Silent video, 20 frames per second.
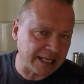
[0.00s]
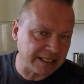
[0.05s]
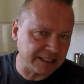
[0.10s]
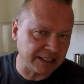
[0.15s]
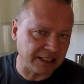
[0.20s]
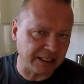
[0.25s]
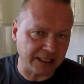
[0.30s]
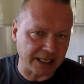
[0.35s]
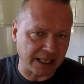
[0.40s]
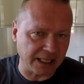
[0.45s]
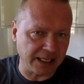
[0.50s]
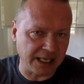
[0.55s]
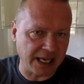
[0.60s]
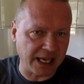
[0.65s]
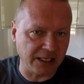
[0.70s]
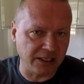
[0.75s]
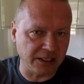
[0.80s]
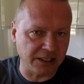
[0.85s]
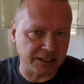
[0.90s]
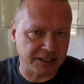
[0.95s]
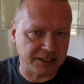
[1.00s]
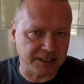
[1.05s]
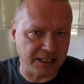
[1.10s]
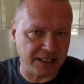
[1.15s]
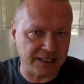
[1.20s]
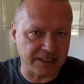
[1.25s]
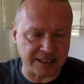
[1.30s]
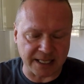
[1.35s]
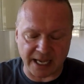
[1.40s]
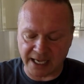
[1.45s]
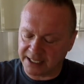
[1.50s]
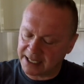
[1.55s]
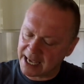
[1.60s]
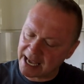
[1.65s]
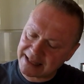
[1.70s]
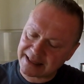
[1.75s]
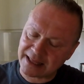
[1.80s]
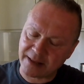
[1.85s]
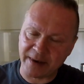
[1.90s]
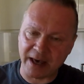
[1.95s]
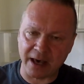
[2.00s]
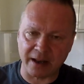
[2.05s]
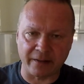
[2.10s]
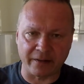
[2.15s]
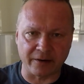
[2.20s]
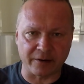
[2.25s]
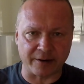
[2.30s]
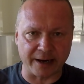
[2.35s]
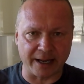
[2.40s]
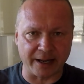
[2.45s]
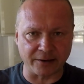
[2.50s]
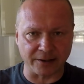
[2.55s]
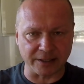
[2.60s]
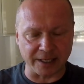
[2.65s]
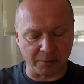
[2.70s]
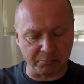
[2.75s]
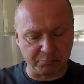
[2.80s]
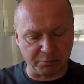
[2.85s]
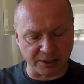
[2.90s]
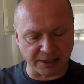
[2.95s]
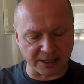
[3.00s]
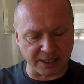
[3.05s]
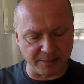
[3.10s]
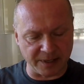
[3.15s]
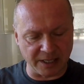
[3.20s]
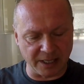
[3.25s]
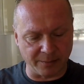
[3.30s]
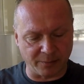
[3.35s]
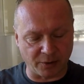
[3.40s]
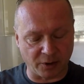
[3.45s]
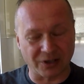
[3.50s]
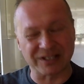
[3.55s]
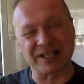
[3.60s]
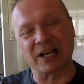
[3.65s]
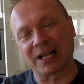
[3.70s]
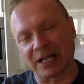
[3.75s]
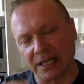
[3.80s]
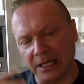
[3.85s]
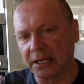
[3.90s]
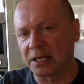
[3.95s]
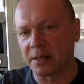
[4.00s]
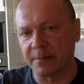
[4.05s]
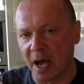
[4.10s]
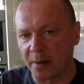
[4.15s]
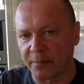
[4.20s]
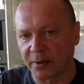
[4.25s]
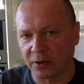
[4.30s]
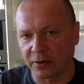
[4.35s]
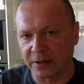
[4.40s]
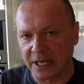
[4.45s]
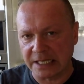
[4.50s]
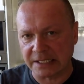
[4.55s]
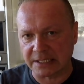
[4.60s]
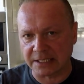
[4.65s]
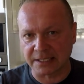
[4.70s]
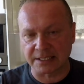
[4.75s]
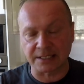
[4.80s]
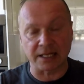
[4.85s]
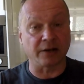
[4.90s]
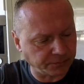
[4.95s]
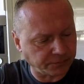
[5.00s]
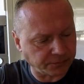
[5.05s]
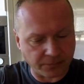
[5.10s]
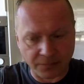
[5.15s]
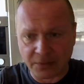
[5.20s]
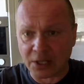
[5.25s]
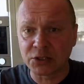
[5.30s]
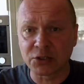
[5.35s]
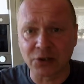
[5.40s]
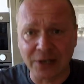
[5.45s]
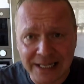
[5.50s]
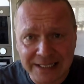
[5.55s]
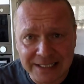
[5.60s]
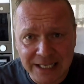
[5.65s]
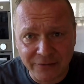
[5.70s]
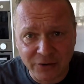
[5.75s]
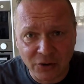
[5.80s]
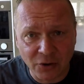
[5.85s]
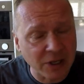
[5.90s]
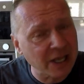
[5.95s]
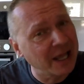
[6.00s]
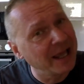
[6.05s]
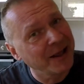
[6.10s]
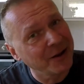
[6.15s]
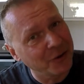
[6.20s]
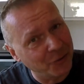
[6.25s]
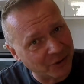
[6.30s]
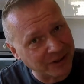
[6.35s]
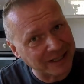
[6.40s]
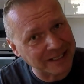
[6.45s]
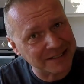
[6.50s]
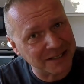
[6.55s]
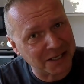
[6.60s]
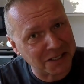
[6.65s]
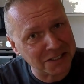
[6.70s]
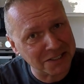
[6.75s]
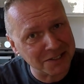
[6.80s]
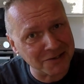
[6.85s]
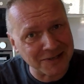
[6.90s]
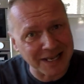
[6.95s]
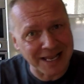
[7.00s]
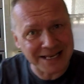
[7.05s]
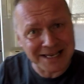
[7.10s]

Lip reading: did at the end of the season, I yanked them out of the ground and I put them in the box. I cleaned them up and all that sort of stuff. So let's have a look what the suckers look like